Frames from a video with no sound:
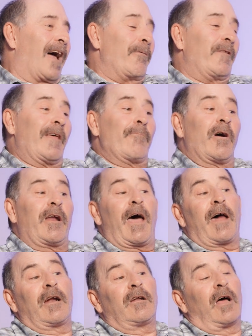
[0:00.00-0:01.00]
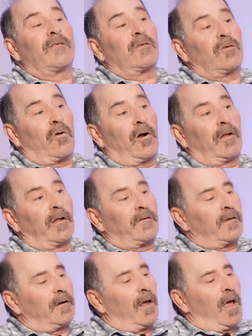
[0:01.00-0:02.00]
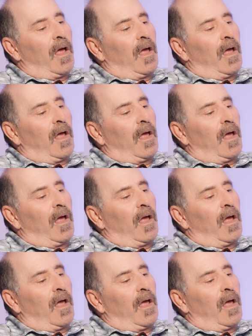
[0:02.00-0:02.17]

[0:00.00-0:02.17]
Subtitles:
I mean, they might have had a dozen toilets, and